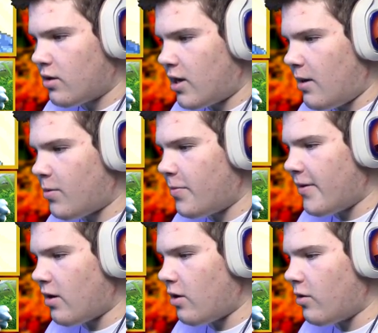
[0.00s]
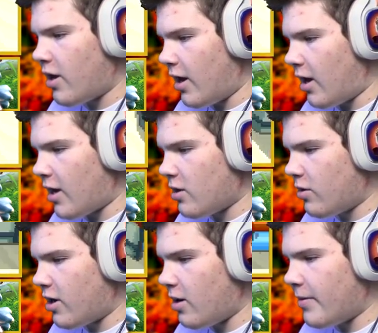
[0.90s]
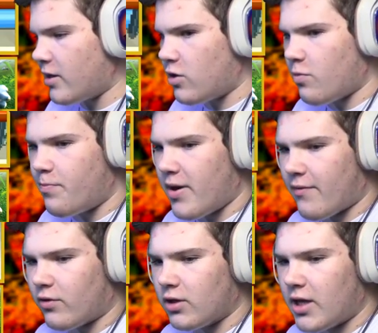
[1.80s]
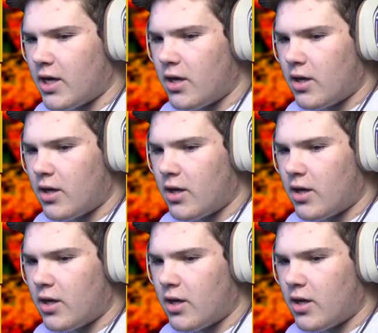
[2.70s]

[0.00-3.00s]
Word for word: Camper Be- okay, I don't care about you, Beverly.